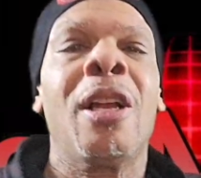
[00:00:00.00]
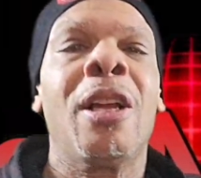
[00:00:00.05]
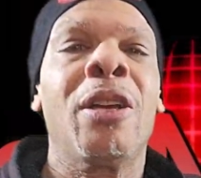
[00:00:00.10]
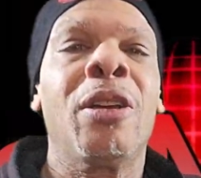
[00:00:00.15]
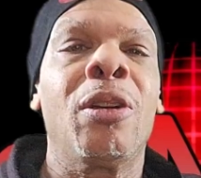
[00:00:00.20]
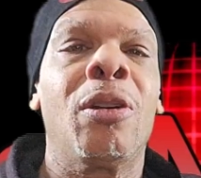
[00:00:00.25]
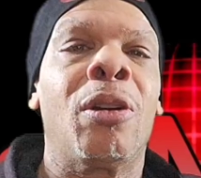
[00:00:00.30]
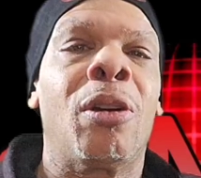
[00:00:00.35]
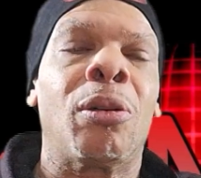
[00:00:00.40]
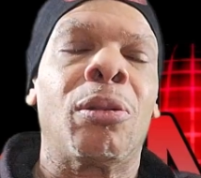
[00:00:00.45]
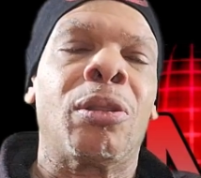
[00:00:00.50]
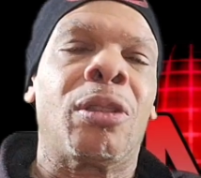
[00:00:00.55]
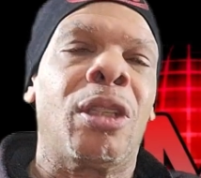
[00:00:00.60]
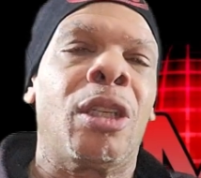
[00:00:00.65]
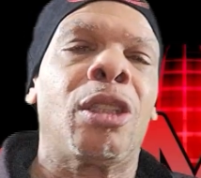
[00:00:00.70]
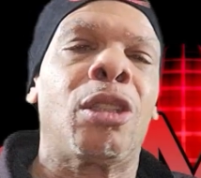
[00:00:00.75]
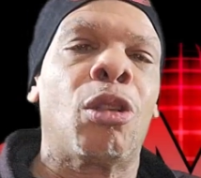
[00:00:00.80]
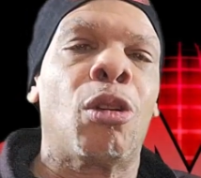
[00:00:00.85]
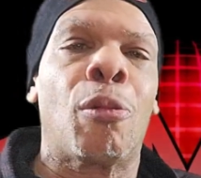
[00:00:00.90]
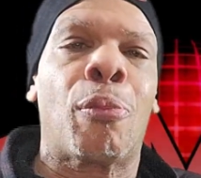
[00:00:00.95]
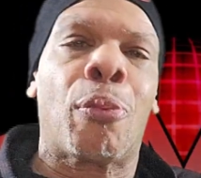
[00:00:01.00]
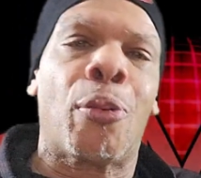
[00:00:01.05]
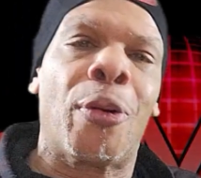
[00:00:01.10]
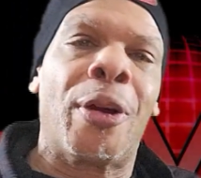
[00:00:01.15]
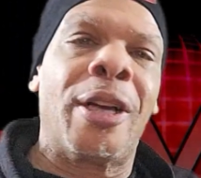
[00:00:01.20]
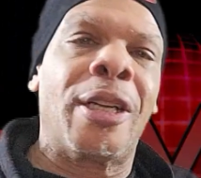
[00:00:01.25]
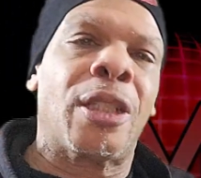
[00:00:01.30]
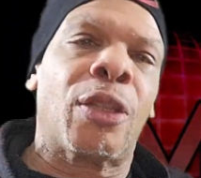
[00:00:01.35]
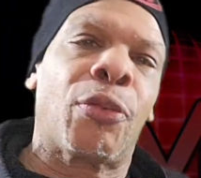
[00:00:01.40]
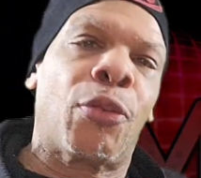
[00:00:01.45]
you know, digital
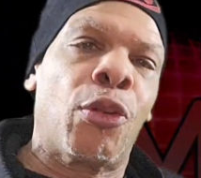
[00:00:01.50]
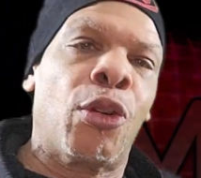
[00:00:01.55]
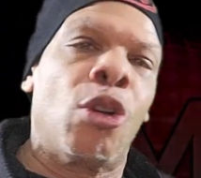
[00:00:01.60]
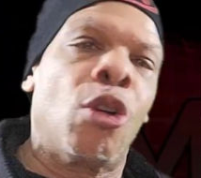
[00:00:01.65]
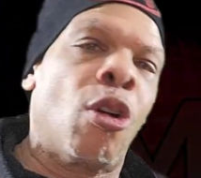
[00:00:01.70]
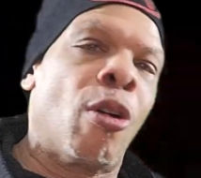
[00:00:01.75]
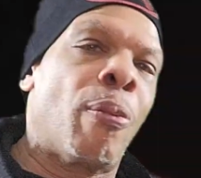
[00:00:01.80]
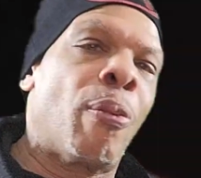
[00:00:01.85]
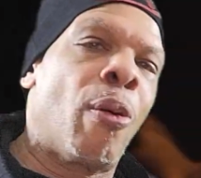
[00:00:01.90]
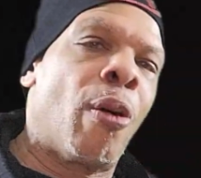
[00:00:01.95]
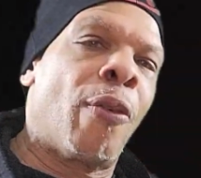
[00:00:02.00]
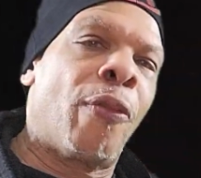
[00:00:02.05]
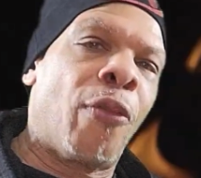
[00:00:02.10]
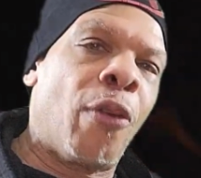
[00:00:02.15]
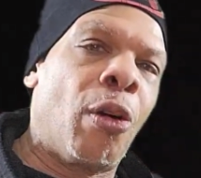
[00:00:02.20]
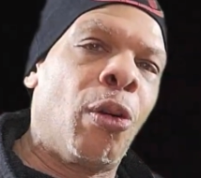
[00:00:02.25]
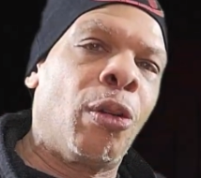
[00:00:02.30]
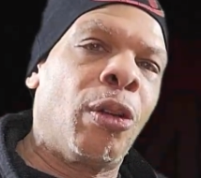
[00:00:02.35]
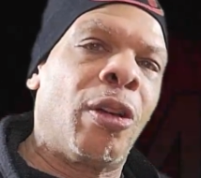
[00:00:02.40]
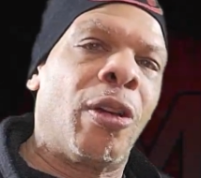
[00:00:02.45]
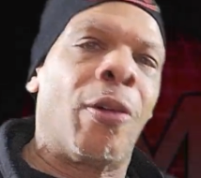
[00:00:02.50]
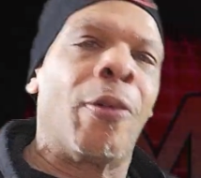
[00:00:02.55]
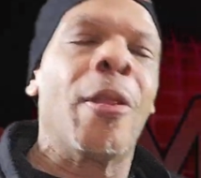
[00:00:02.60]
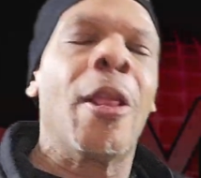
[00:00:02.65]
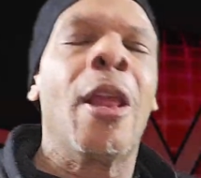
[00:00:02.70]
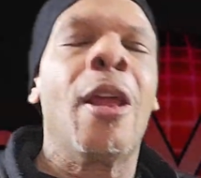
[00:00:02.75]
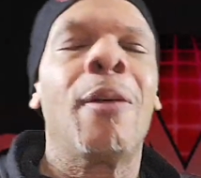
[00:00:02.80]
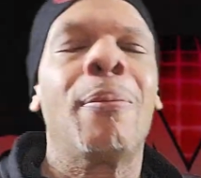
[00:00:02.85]
prints for your portfolio.